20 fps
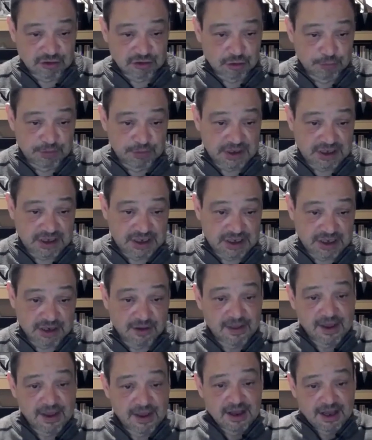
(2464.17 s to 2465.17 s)
media.
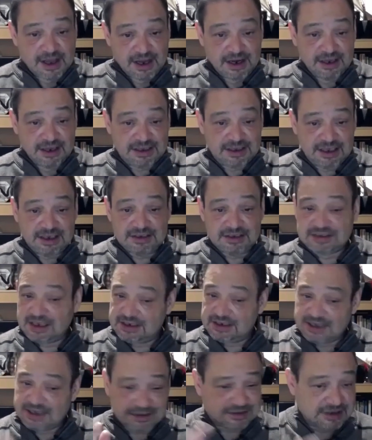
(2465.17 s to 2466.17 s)
And Akey
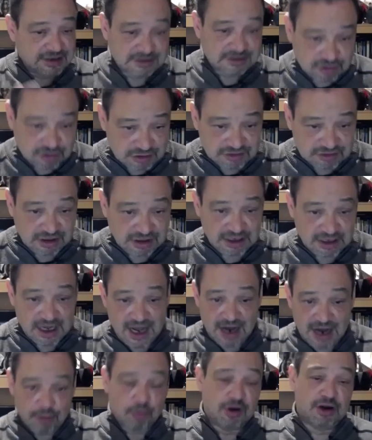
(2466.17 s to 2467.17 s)
said, that's interesting.
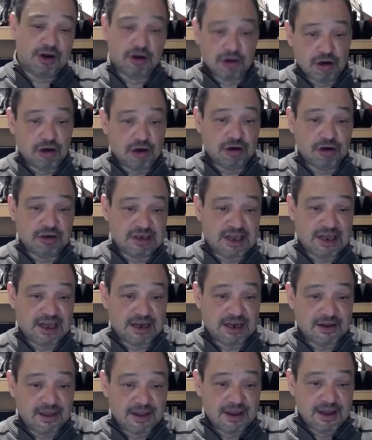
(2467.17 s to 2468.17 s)
I want to learn
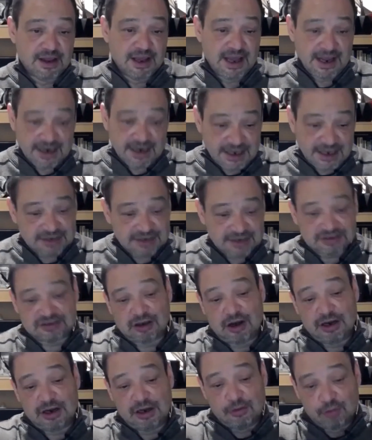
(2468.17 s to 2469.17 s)
that. And he
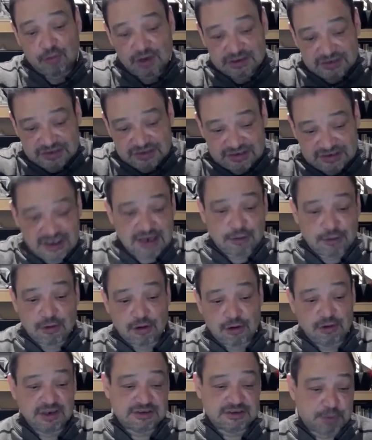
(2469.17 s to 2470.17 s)
started with
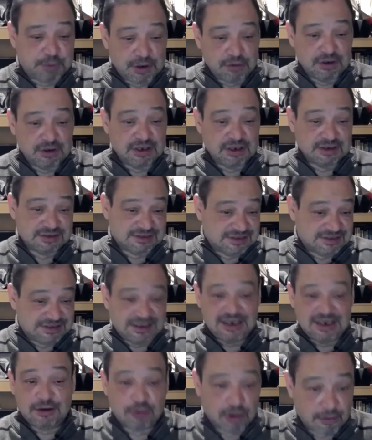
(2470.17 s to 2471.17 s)
zero experience,
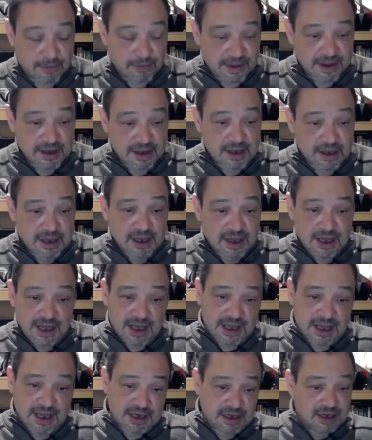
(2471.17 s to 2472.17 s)
zero.
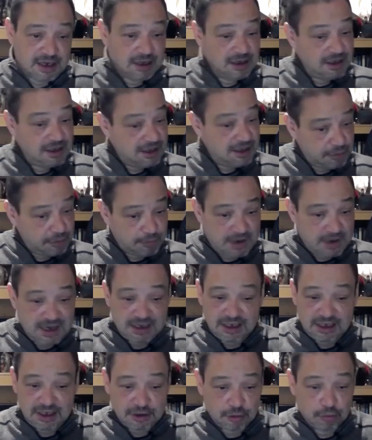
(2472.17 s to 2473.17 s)
And little by
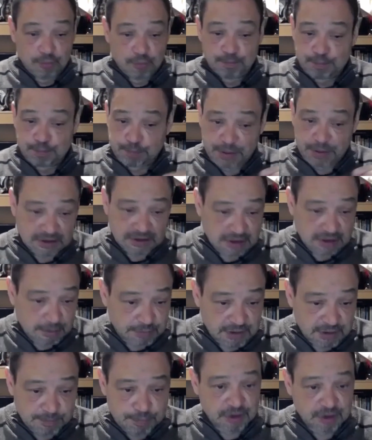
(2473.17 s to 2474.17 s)
little, picked
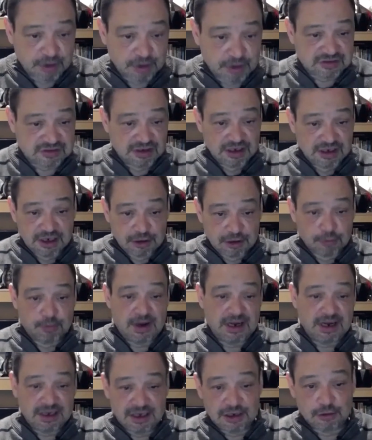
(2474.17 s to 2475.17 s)
up the books, little
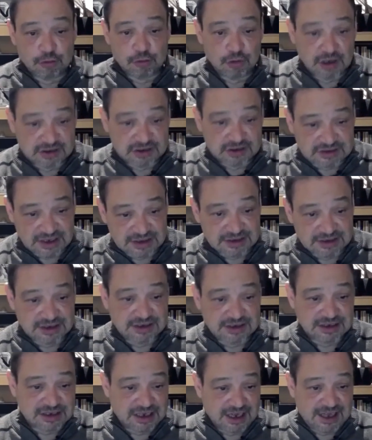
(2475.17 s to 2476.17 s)
by little,
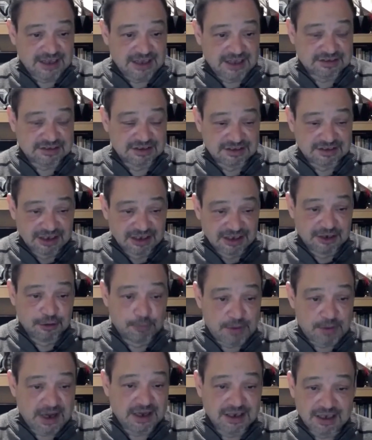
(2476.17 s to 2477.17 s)
attended the classes, little
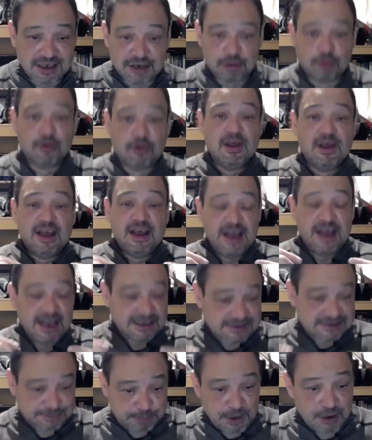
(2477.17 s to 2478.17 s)
by little,
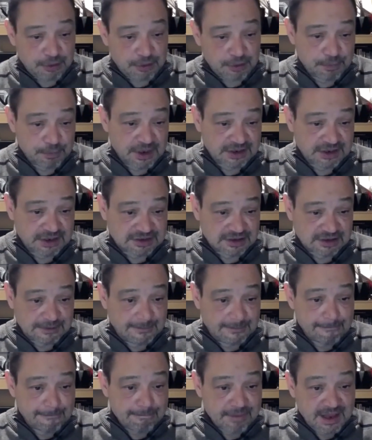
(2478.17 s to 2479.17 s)
experimented.
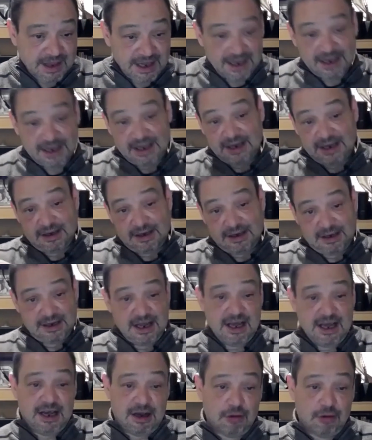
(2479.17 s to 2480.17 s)
And
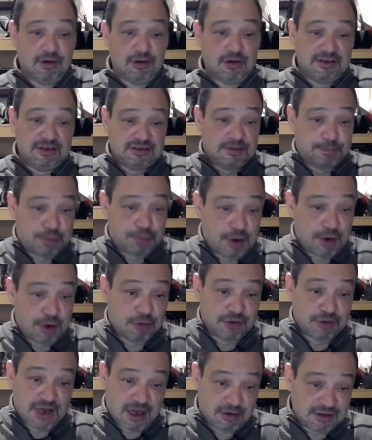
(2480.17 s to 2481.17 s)
now he's a
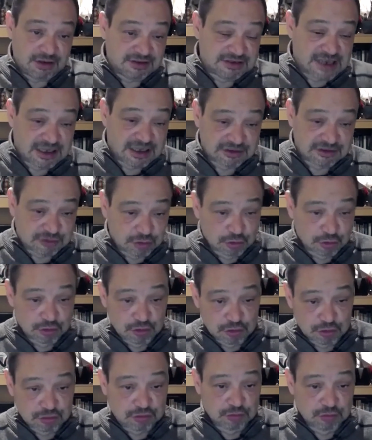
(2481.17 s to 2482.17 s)
pro. Now he's got 2
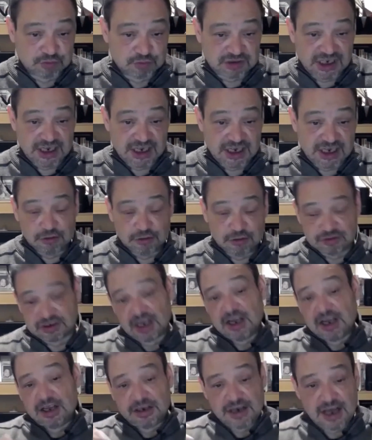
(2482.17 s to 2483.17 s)
YouTube channels.
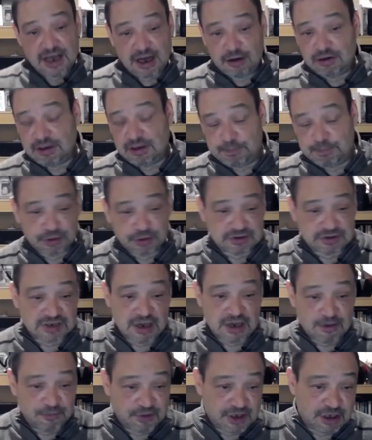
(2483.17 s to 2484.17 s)
Now he puts
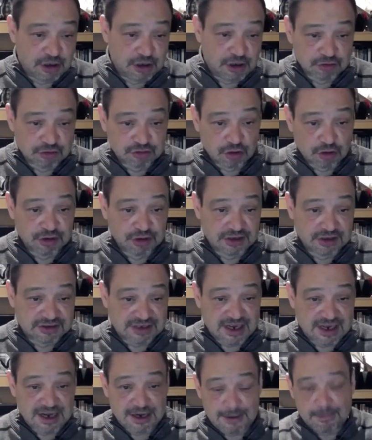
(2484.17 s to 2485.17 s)
out videos all the
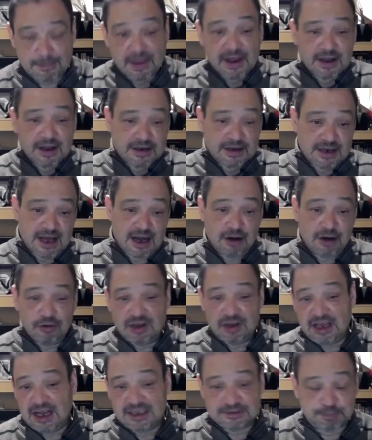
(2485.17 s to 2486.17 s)
time. Now
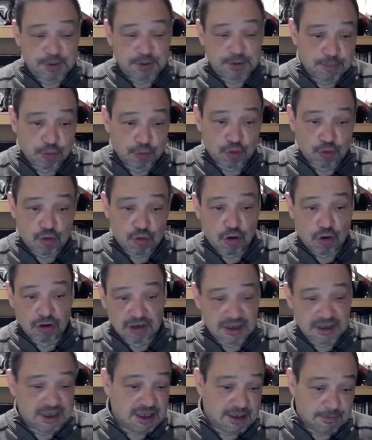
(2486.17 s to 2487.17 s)
he has people
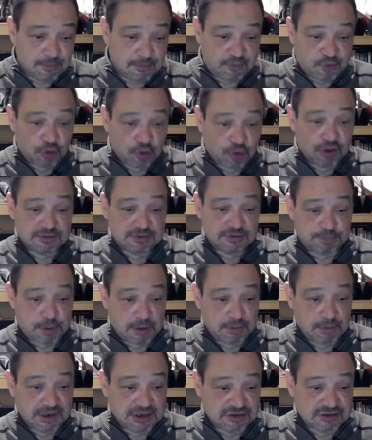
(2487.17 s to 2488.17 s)
calling him for his
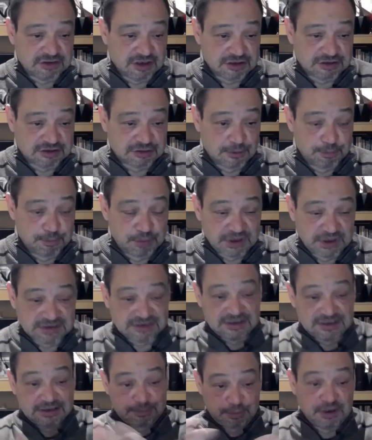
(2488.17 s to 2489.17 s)
public adjuster
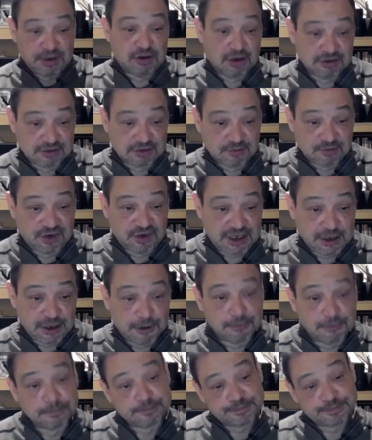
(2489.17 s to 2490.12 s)
business because of video.